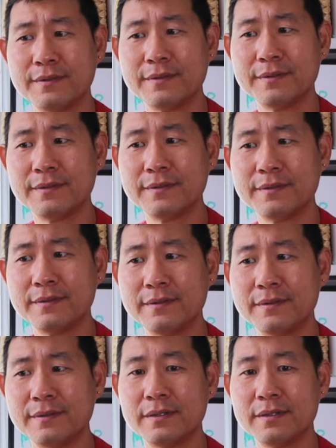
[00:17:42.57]
to
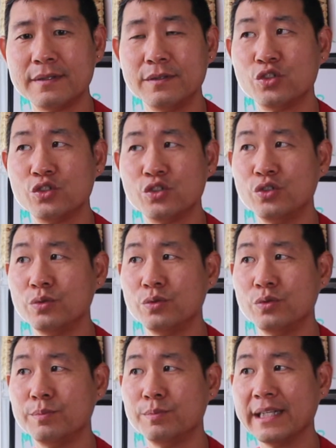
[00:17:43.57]
be in charge
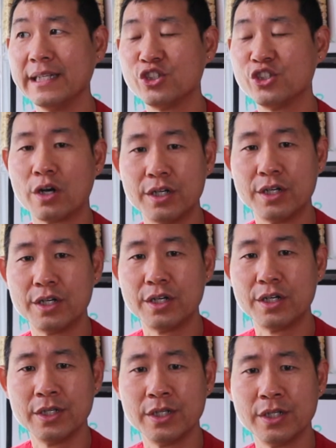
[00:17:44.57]
of
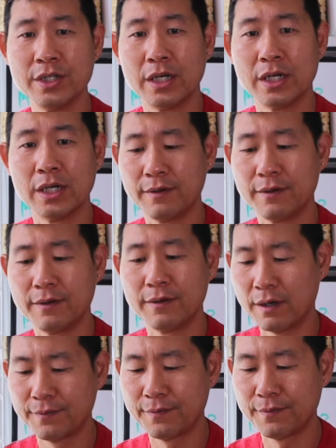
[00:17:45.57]
their
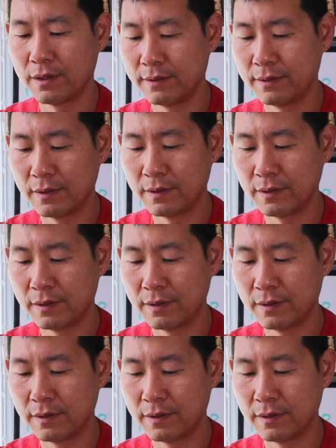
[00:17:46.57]
supply, if you will.